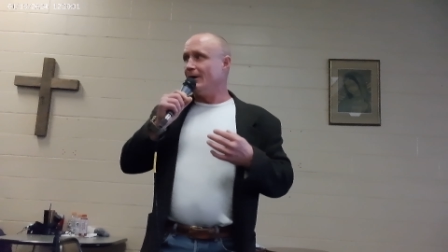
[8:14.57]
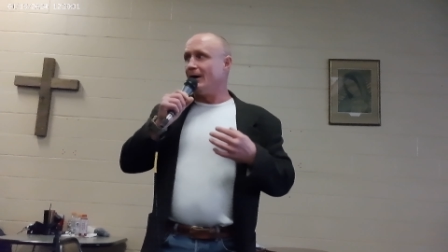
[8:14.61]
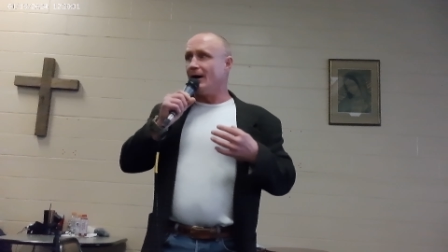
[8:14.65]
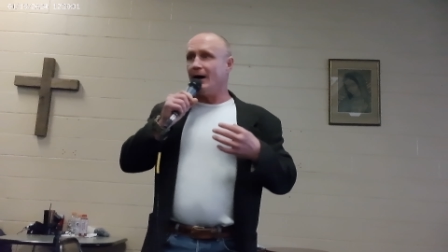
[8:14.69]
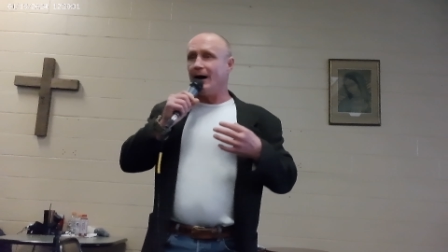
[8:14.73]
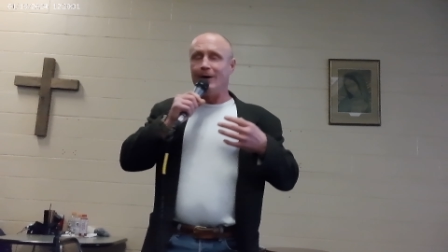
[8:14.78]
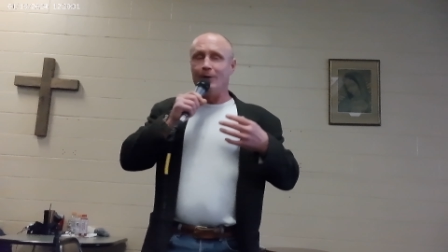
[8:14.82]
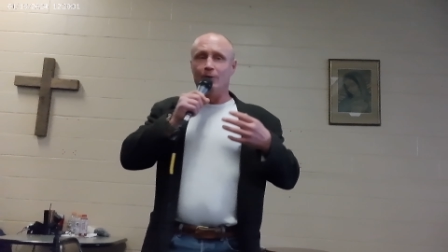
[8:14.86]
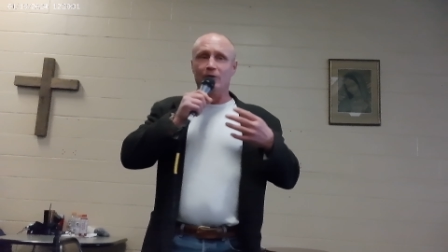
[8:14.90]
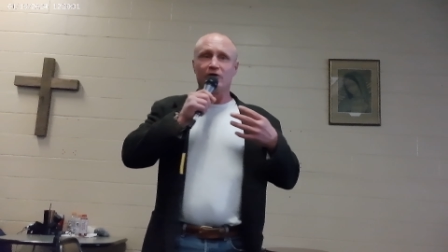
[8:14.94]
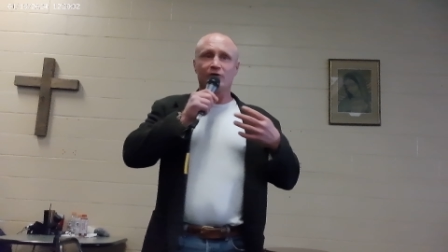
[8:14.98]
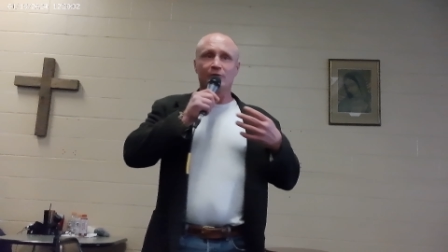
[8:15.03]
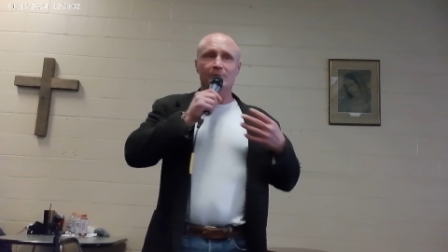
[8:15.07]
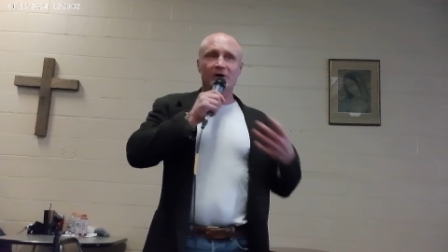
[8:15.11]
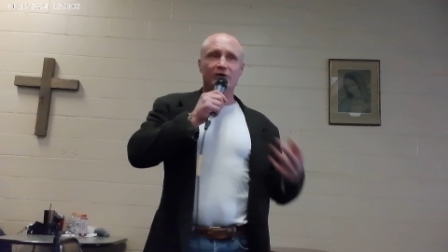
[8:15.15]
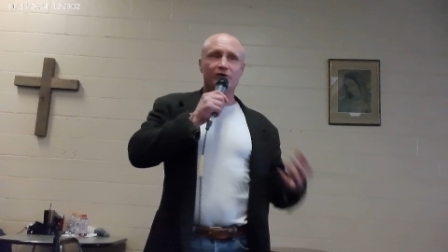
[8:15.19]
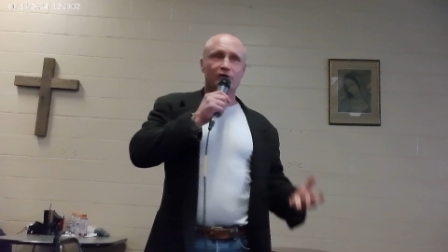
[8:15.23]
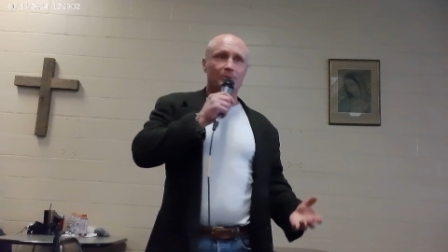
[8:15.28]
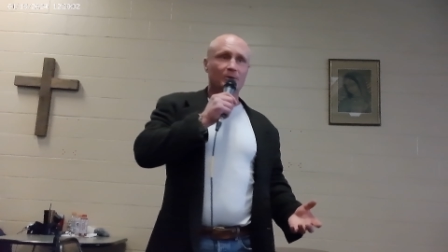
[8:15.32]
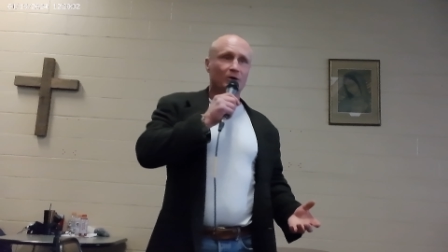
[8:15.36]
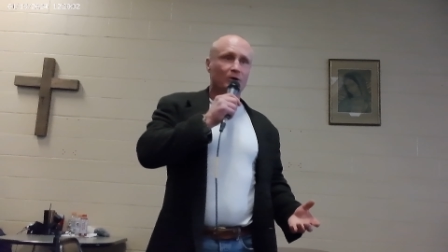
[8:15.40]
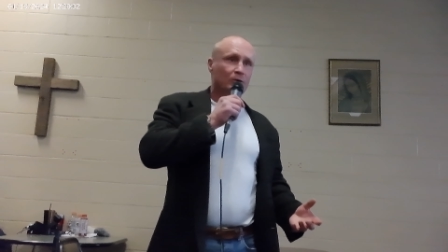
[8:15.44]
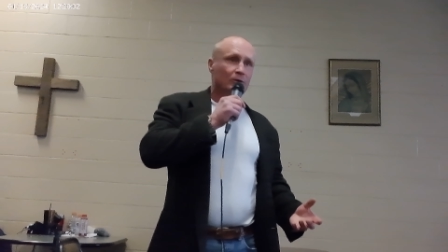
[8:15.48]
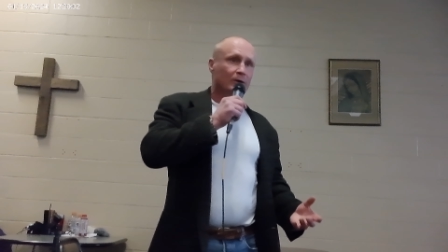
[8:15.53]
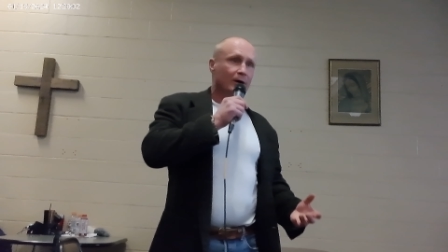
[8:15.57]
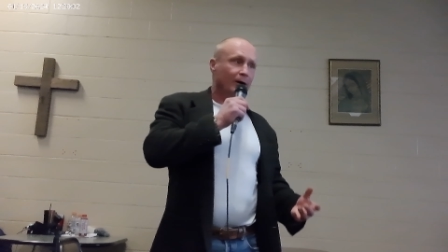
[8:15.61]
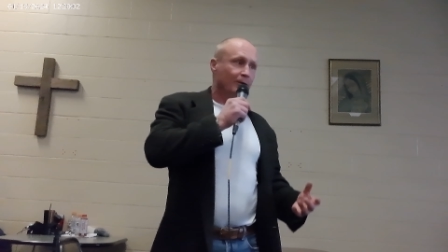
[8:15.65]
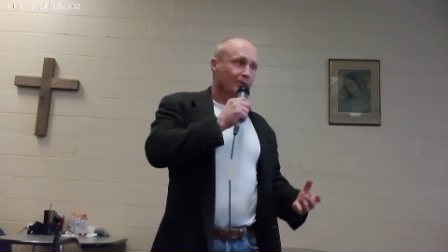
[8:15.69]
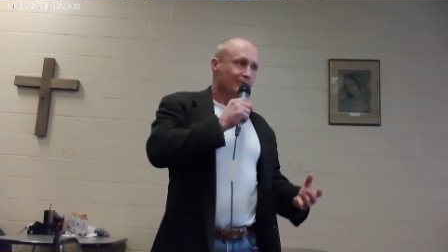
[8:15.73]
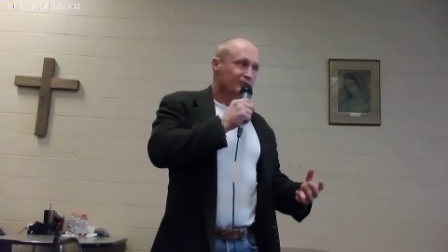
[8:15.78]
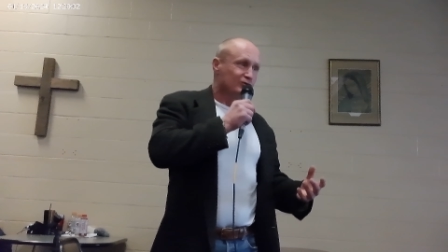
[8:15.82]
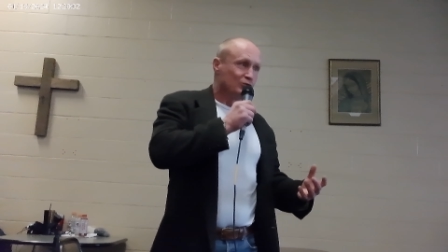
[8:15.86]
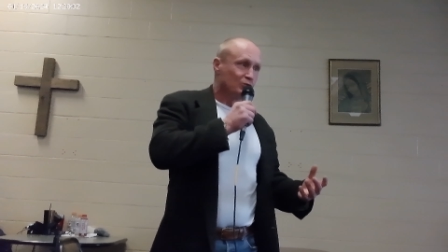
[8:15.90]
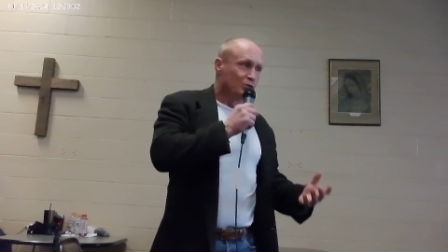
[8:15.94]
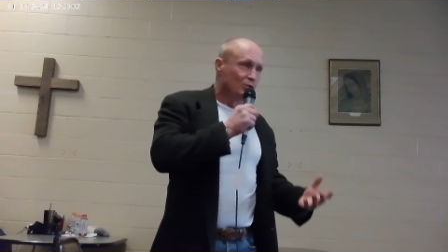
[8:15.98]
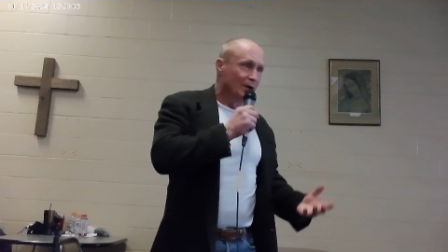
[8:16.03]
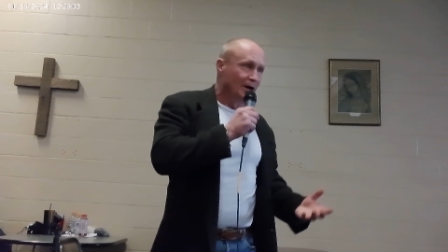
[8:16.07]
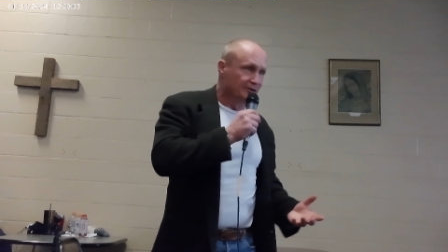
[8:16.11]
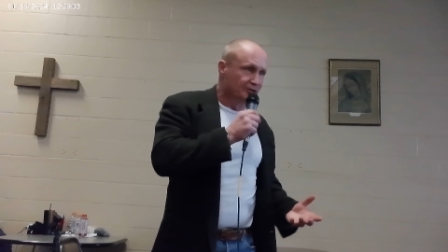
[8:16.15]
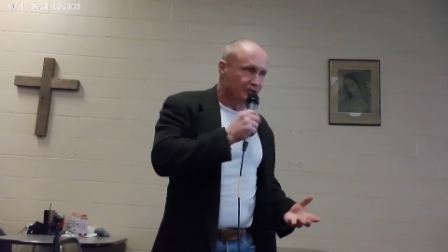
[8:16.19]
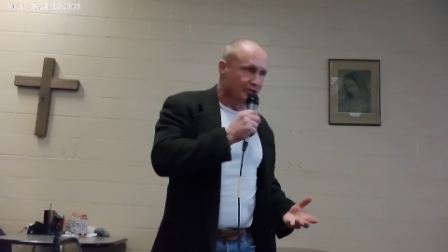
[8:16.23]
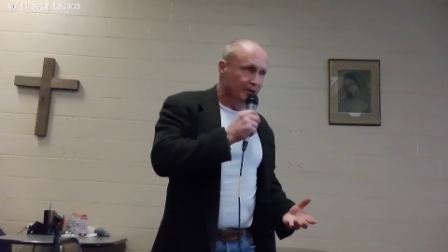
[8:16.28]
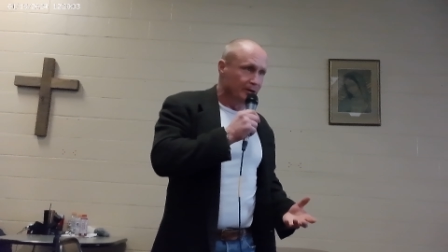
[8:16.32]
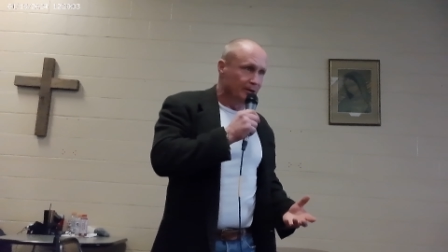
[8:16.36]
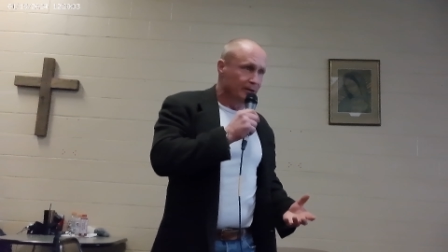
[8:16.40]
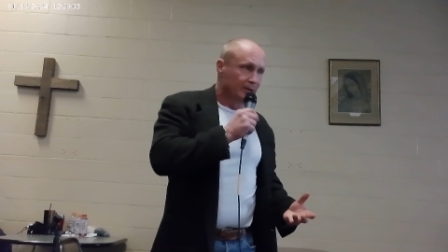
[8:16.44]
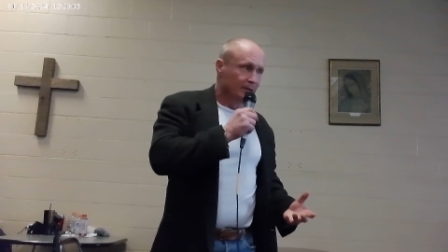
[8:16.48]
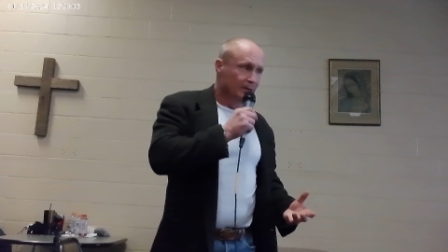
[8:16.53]
I was miserable, I was
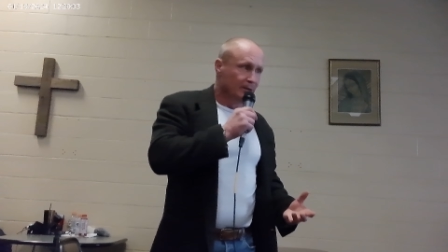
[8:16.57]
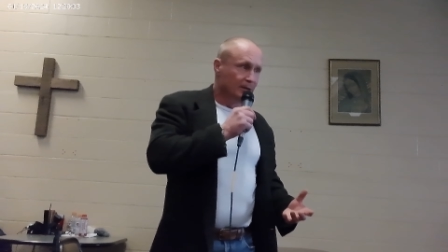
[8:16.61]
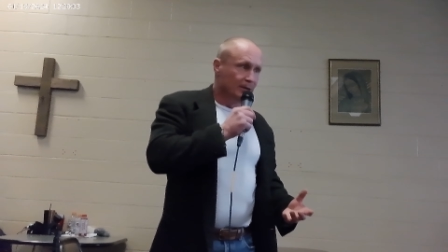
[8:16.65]
wretched,